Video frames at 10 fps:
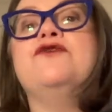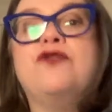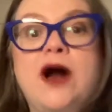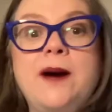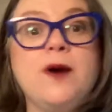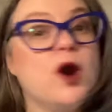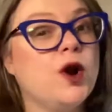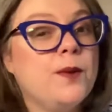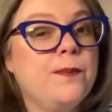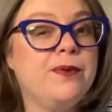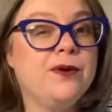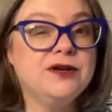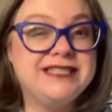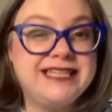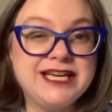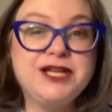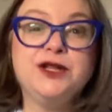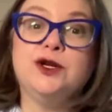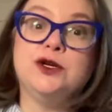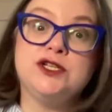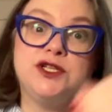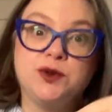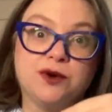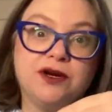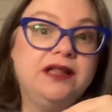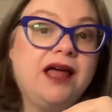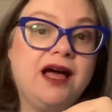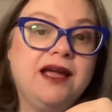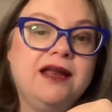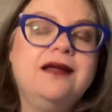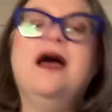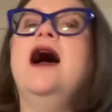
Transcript: from her particular storyline.